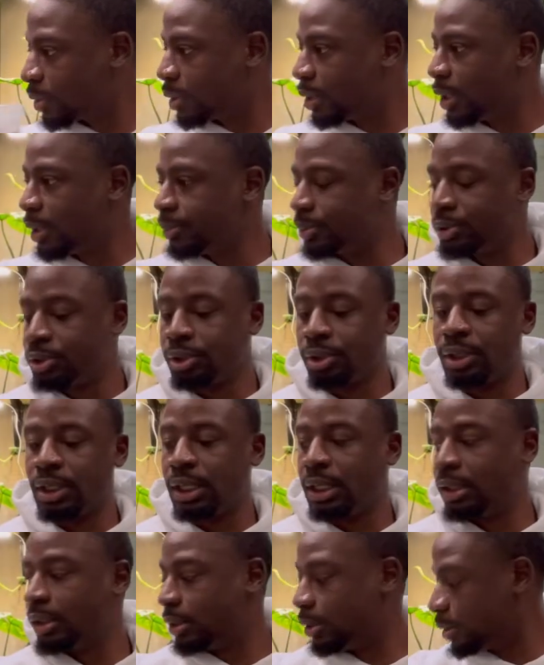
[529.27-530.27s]
I'm sure I
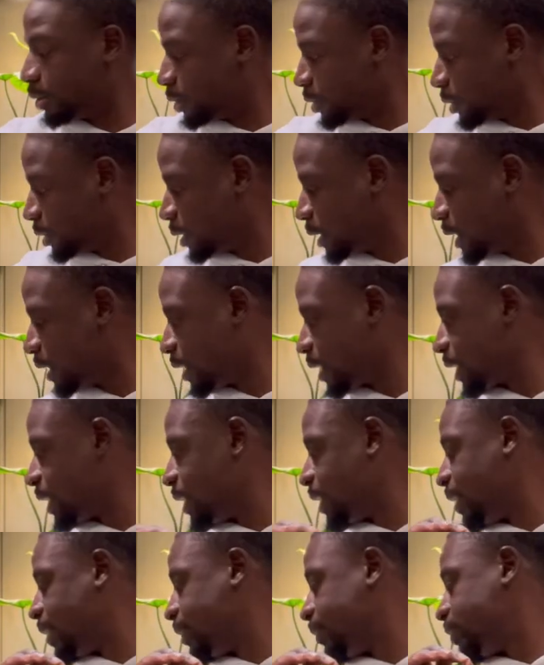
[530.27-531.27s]
think I
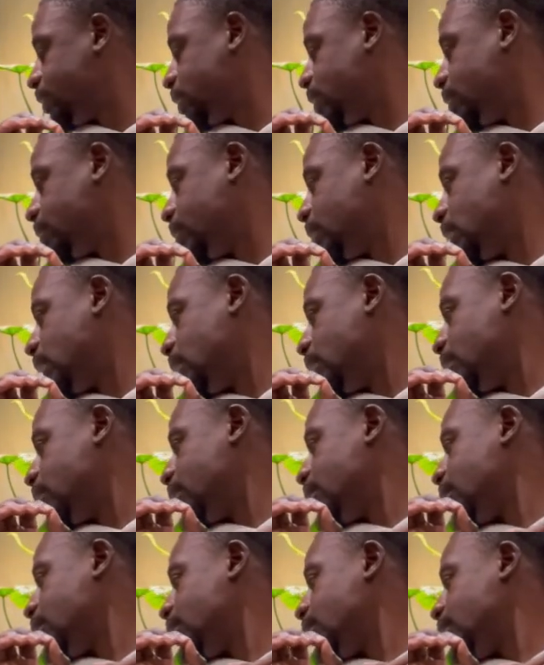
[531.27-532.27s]
have some down
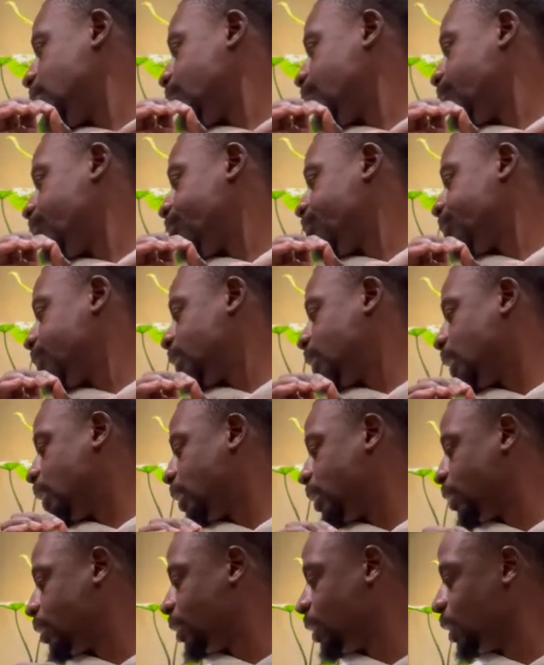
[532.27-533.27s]
here.
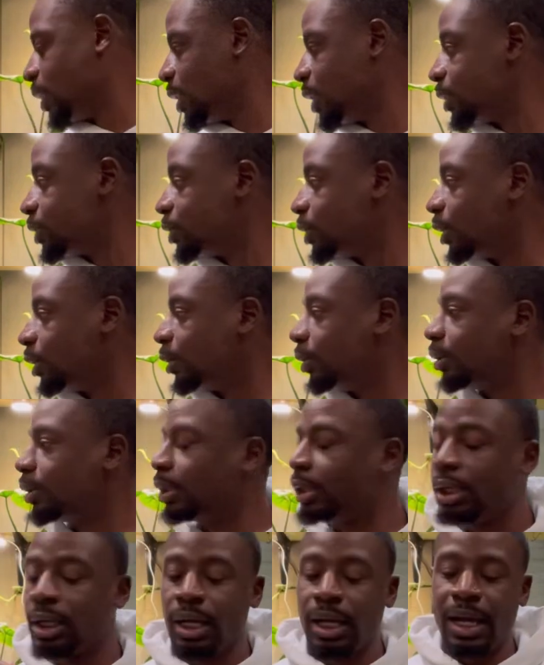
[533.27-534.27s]
Yeah, so
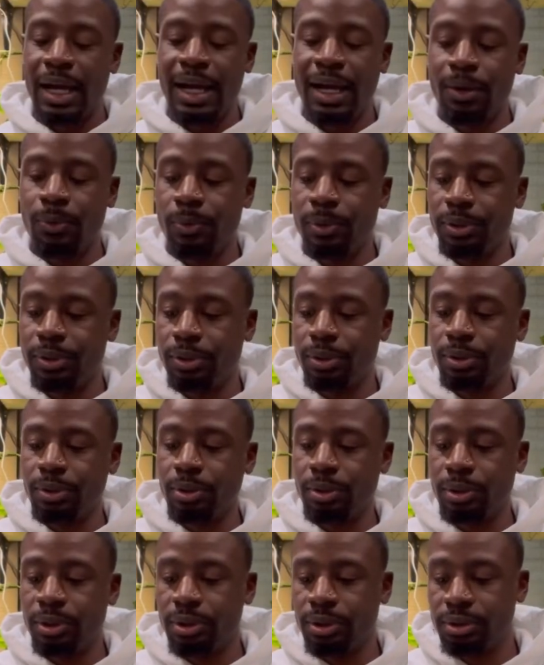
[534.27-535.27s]
I will of
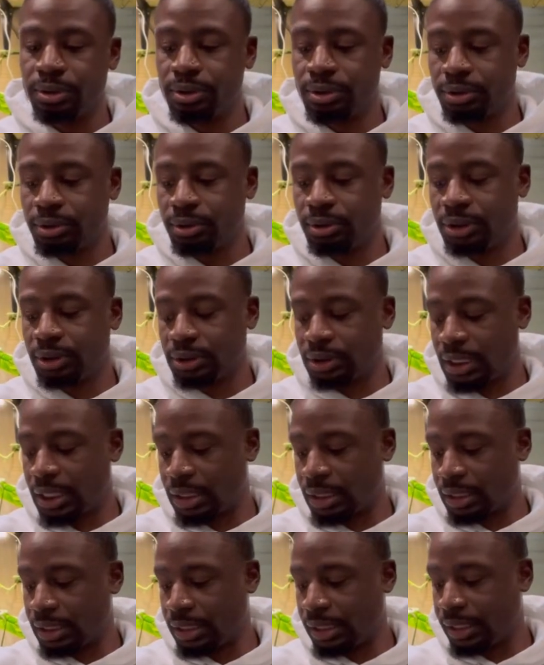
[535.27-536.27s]
course just kind
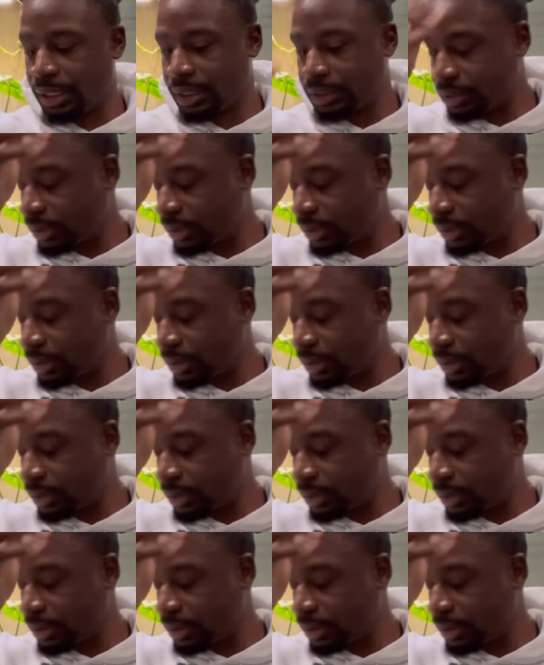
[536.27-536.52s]
of clean this